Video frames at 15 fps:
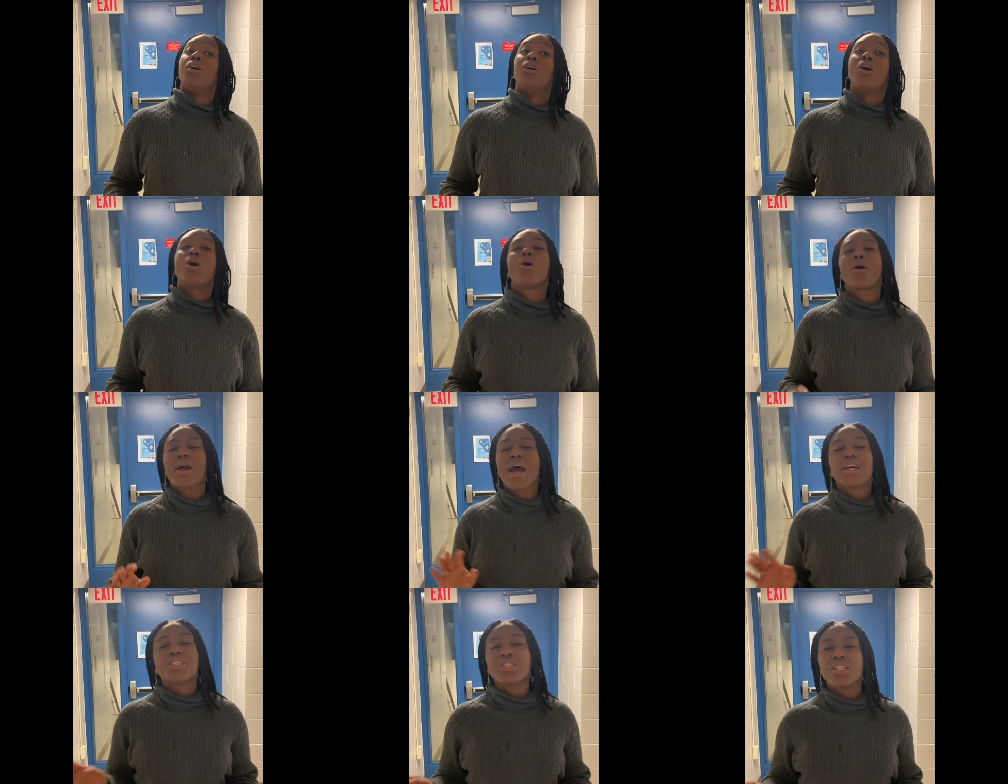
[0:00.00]
or
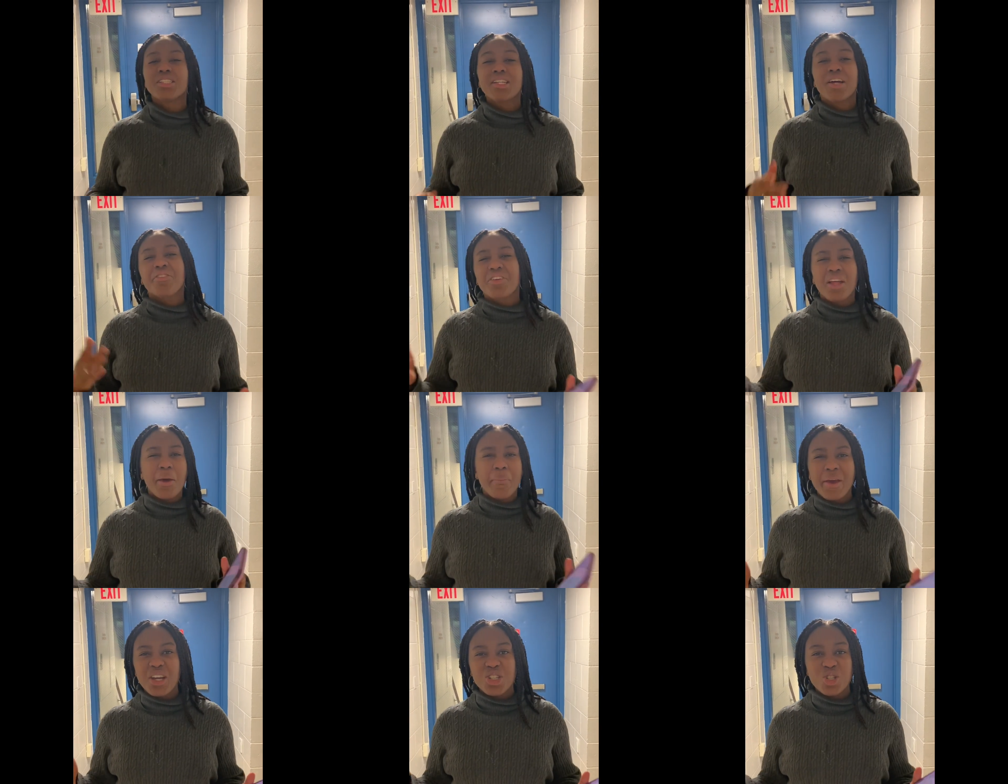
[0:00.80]
actually it's not really a
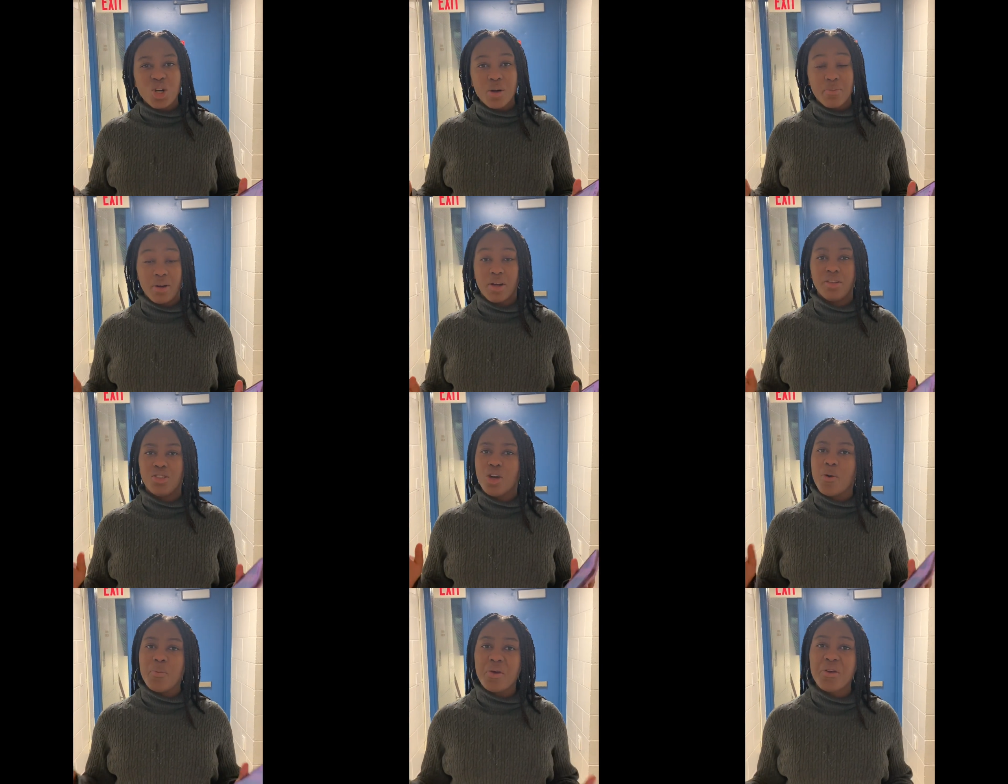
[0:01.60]
make sure, but
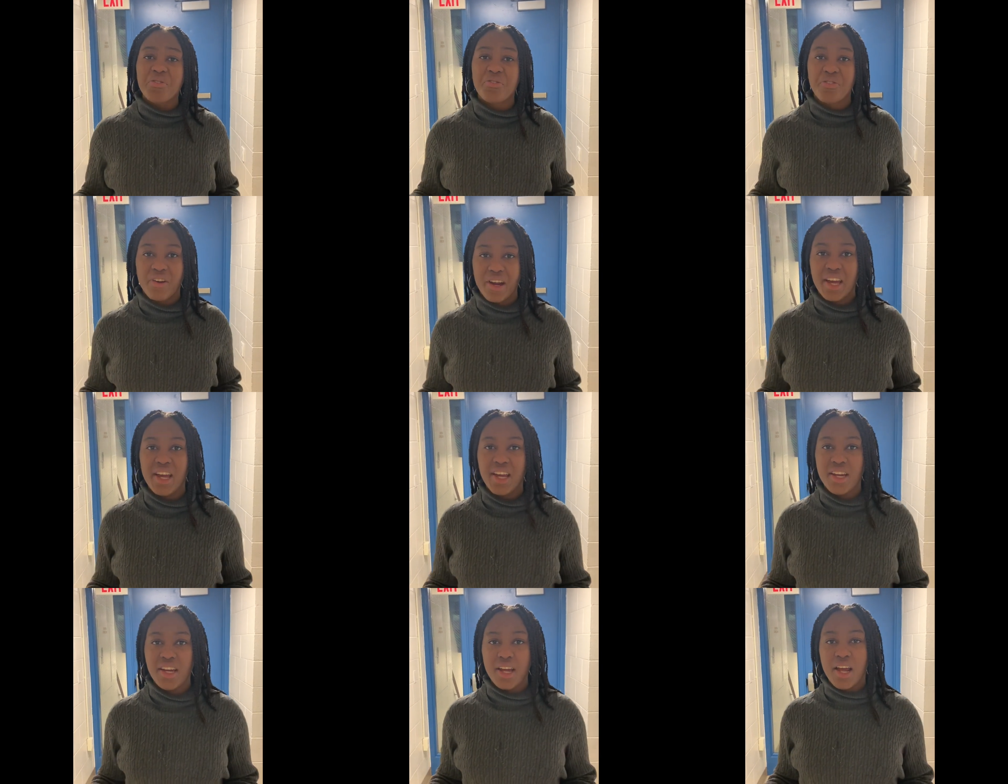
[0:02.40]
don't be
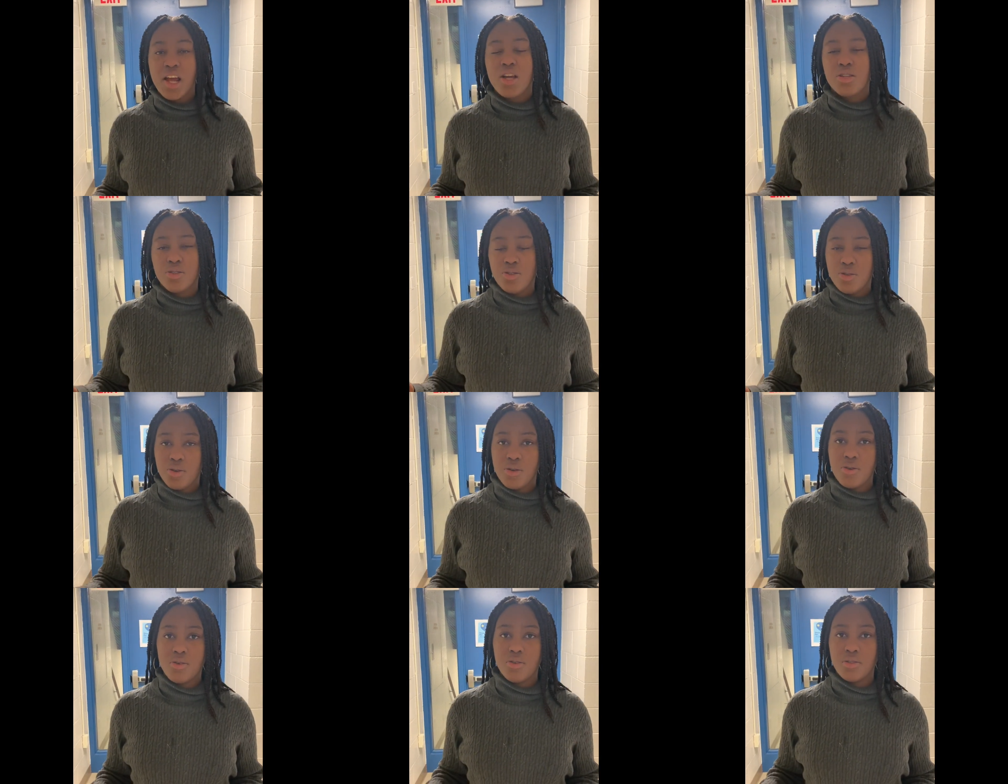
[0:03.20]
afraid
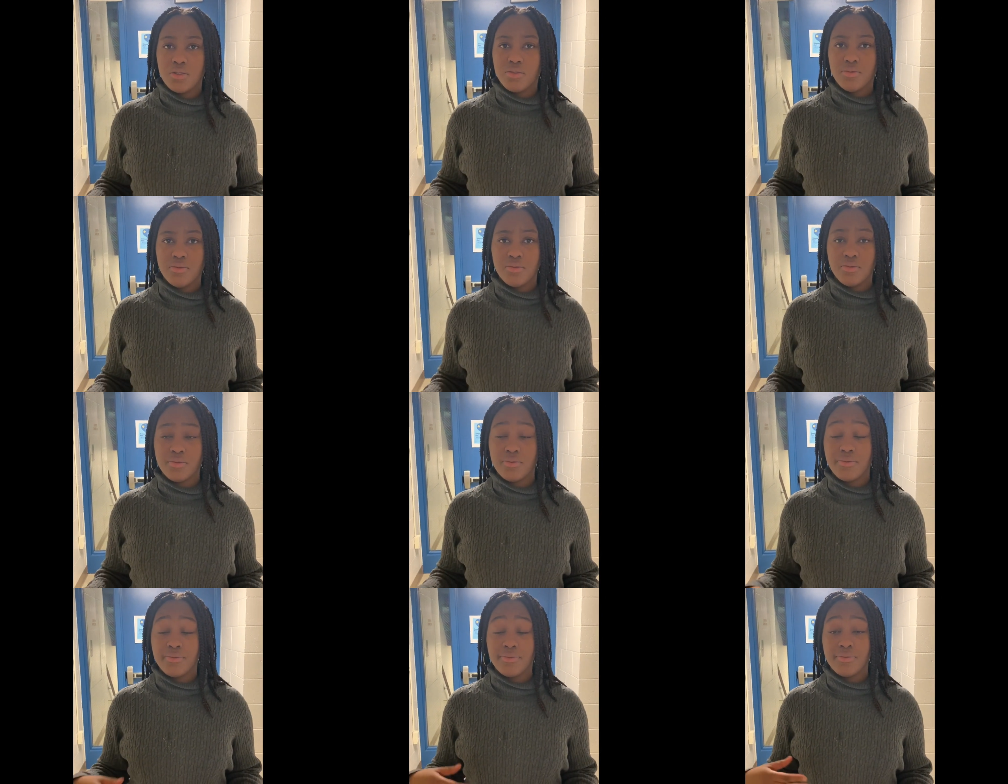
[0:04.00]
to
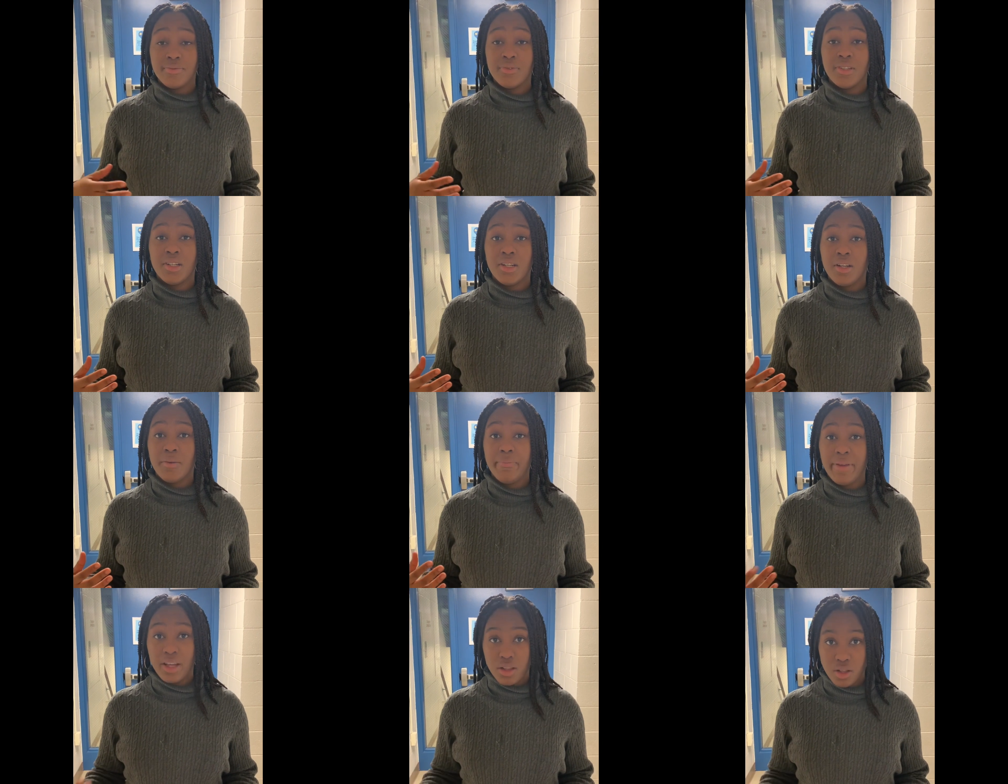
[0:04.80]

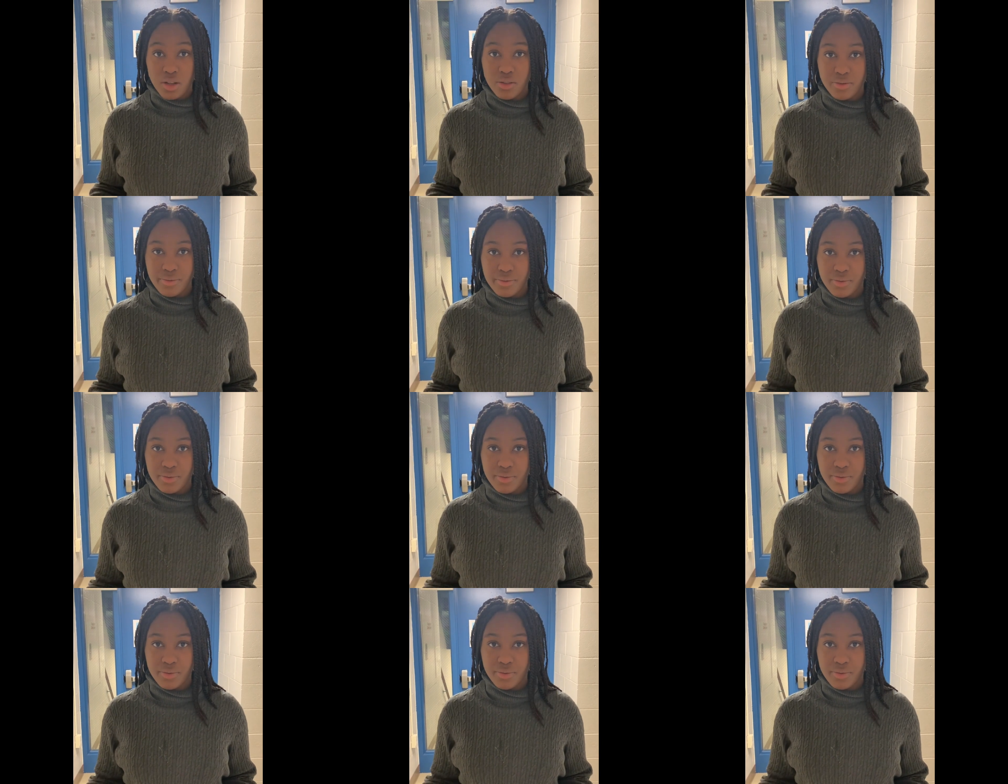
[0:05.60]
be alone.